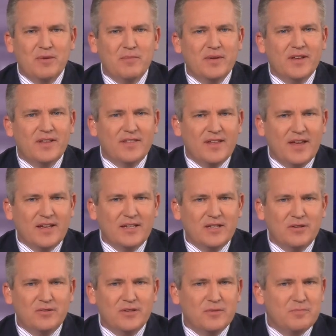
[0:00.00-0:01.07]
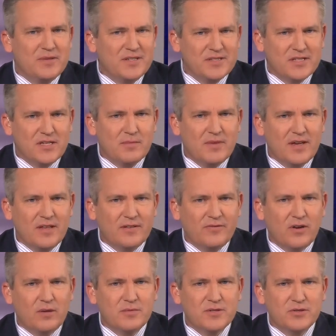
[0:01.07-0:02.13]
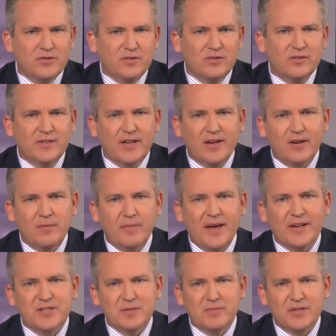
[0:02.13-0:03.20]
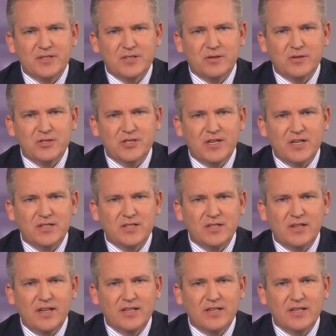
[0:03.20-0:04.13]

A big thank you to PCMA, the Pharmaceutical Care Management Association,